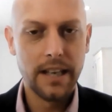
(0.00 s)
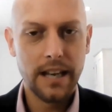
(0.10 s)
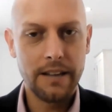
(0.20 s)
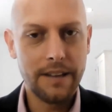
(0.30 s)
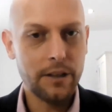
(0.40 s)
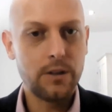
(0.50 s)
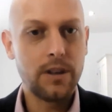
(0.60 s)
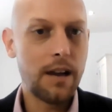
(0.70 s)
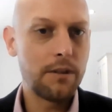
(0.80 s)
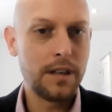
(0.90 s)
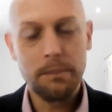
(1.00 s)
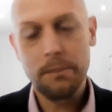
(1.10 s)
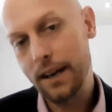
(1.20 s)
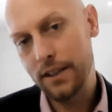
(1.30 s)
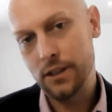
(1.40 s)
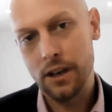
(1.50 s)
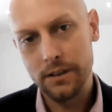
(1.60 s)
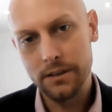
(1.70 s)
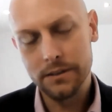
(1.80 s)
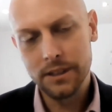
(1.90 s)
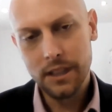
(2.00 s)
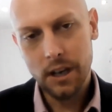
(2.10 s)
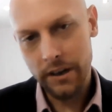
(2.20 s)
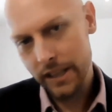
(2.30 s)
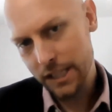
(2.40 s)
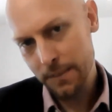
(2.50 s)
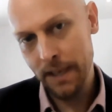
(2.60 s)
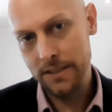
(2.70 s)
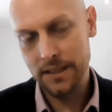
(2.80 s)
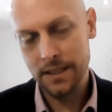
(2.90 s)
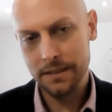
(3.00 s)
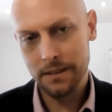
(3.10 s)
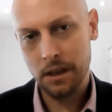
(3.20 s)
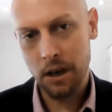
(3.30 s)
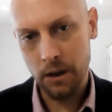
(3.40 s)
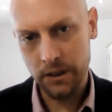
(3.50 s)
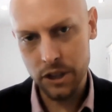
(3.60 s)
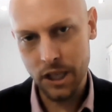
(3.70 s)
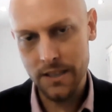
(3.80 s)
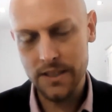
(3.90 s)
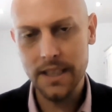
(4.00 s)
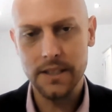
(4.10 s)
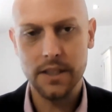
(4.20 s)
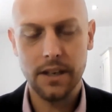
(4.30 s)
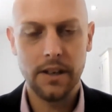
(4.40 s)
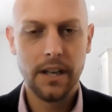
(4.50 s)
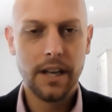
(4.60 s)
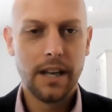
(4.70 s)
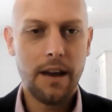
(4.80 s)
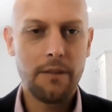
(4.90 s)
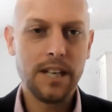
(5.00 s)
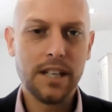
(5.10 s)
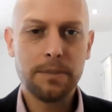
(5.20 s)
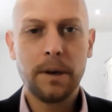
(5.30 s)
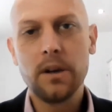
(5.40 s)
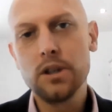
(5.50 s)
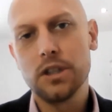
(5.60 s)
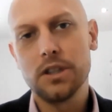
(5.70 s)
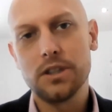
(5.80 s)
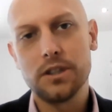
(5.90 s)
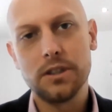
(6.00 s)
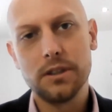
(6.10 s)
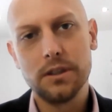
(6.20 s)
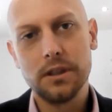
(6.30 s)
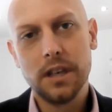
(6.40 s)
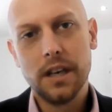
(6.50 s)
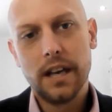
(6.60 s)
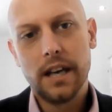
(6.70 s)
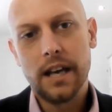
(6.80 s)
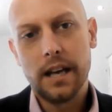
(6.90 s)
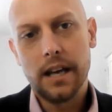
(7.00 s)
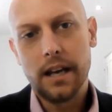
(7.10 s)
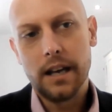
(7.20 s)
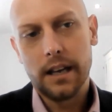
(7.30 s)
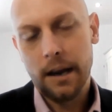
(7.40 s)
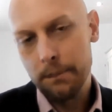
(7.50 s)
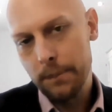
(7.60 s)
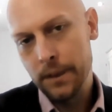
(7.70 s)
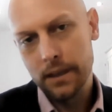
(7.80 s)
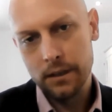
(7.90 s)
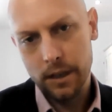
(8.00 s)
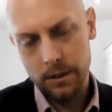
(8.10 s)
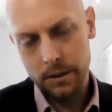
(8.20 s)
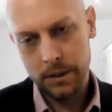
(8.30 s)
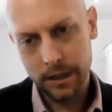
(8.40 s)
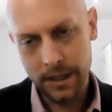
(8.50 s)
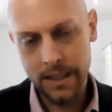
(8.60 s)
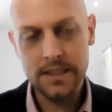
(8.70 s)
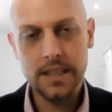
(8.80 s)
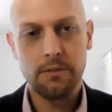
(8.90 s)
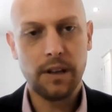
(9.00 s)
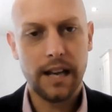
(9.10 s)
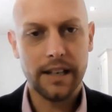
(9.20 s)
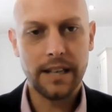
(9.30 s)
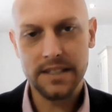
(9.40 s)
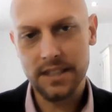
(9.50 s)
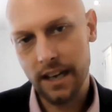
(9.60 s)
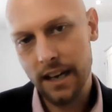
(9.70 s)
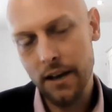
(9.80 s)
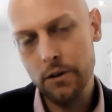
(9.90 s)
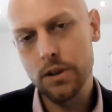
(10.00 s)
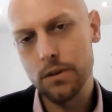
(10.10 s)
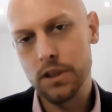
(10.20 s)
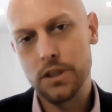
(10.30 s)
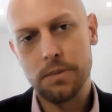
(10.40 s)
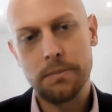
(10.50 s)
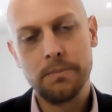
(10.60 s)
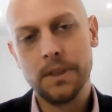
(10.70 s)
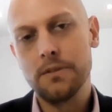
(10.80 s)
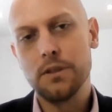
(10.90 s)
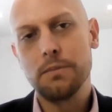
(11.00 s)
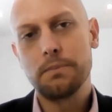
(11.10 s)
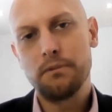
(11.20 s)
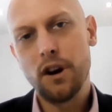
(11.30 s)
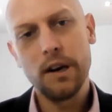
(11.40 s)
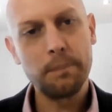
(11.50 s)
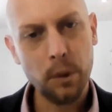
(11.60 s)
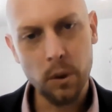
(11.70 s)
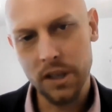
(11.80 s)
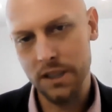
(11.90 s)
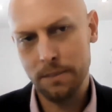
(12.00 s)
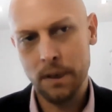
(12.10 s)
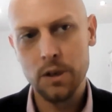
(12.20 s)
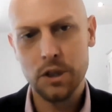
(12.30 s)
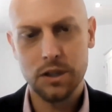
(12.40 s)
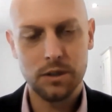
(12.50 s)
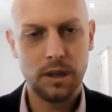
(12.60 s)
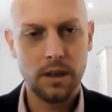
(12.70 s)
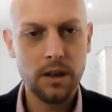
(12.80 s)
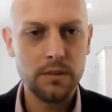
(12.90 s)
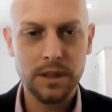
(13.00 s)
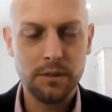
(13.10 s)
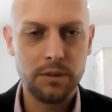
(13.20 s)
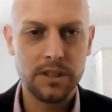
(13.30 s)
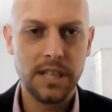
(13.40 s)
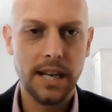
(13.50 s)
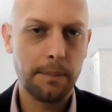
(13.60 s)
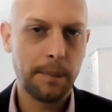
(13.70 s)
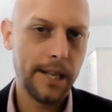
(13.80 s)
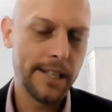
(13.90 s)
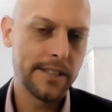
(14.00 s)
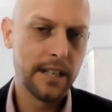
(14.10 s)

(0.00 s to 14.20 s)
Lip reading: and that could have an impact on Naspers on the JSE. So having exposure to an ETF like NASDAQ 100, which gives you very broad exposure to a lot of different tech plays,